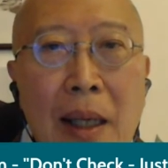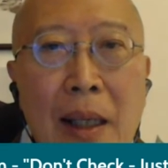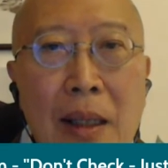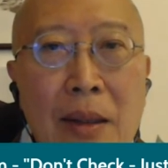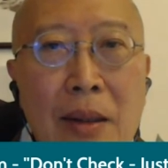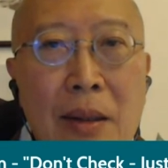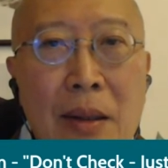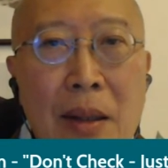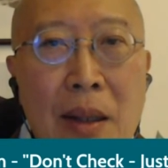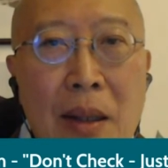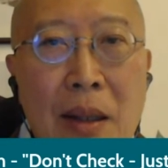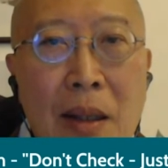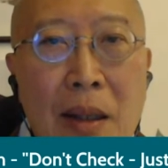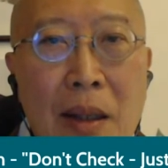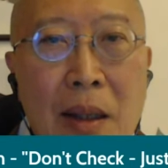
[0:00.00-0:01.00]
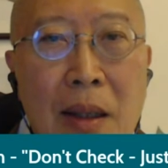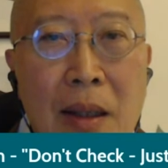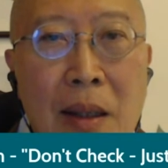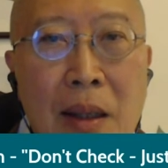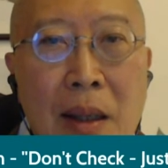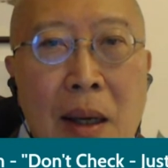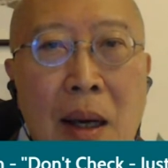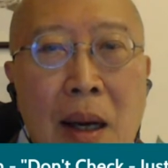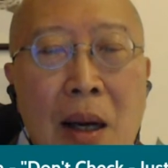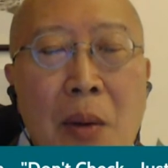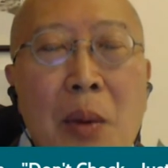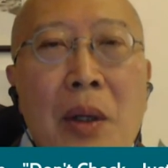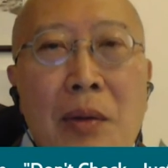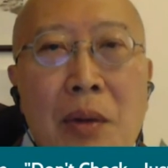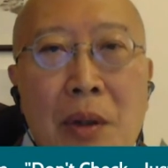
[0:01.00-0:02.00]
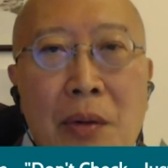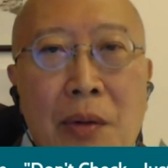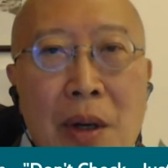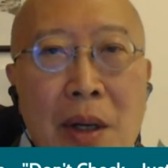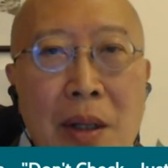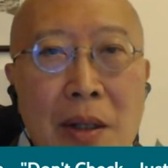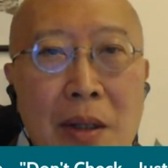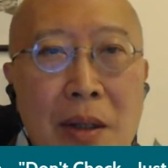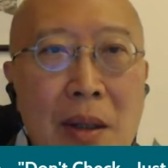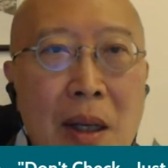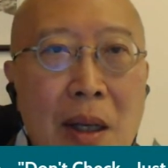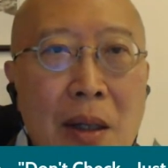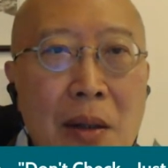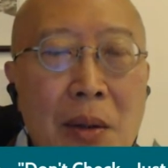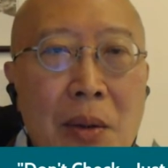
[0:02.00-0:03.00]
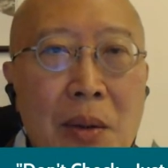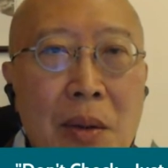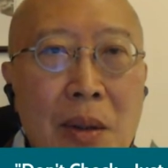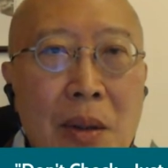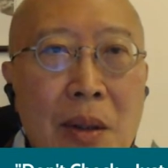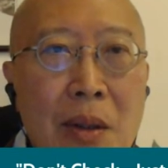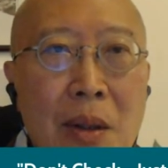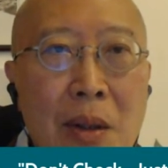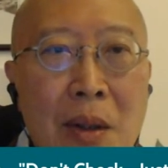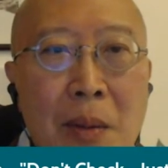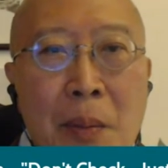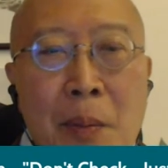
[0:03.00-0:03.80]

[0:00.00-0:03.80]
is are one of the phrases that he uses.